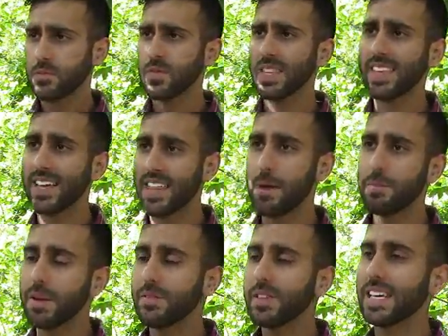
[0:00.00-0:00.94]
that
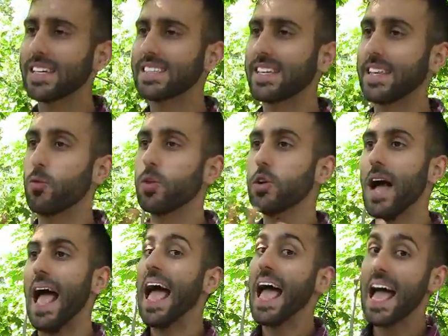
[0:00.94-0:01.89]
maybe the idea that we don't
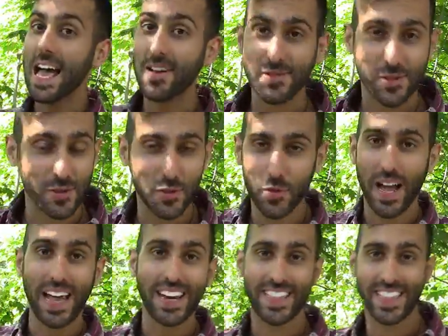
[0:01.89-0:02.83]
have to do
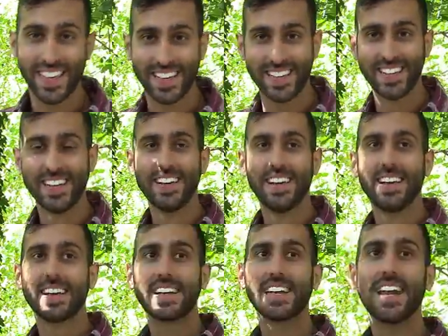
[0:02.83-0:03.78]
anything
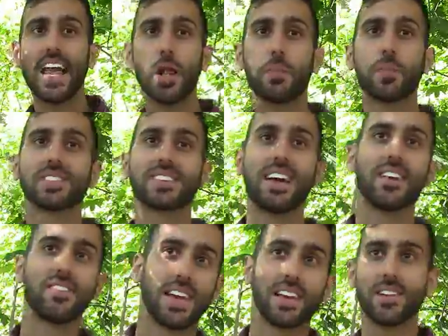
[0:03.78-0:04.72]
can help us kind
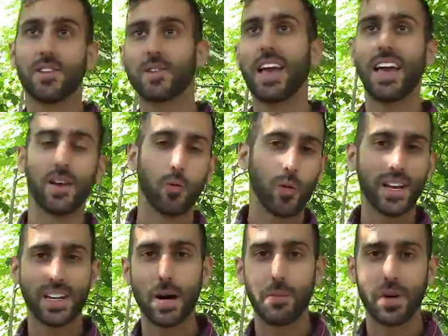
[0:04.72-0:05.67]
of like, okay,
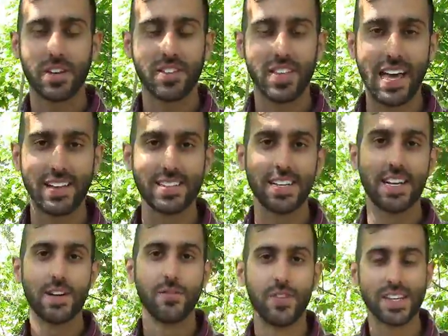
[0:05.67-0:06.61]
wake up out of that
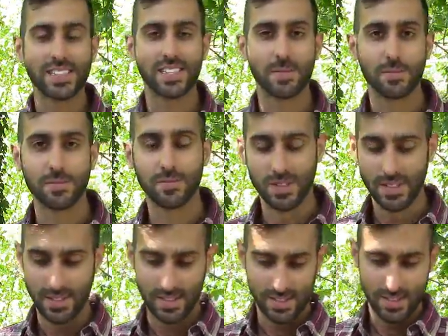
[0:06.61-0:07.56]
victim
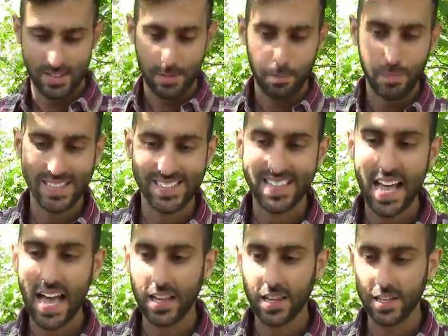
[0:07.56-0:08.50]

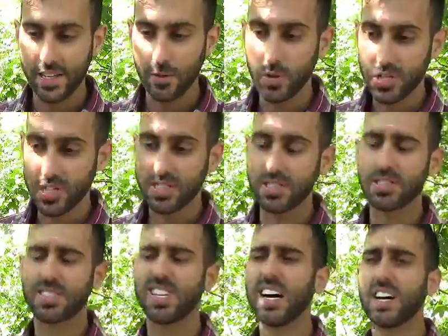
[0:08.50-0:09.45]
mentality, which is
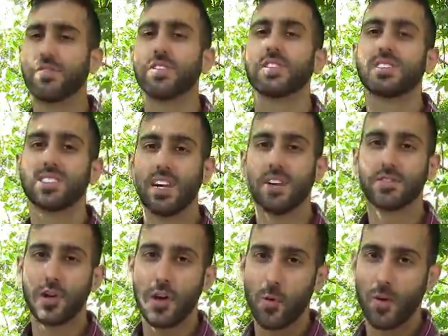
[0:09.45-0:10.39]
tough. It's tough.
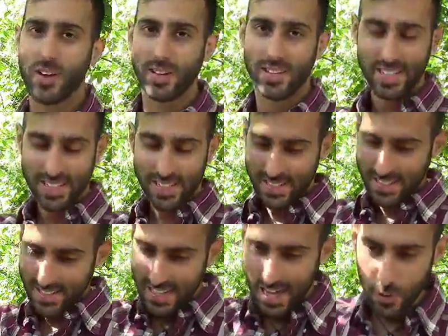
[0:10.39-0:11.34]
So I don't want
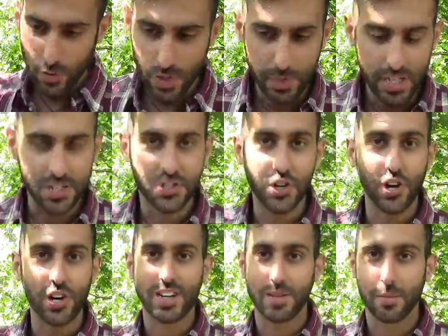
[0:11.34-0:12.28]
to, I don't want to be a
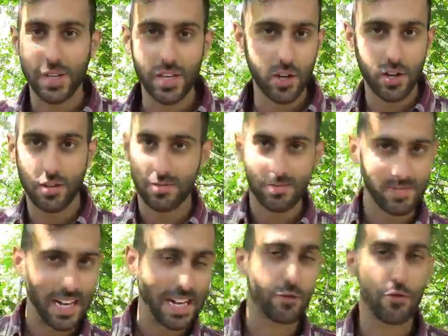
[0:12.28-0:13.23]
jerk and be all
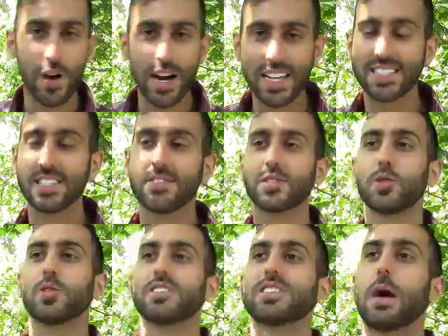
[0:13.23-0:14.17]
aggressive
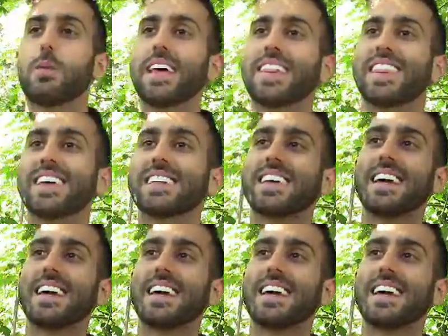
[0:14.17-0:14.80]
towards that. But I think,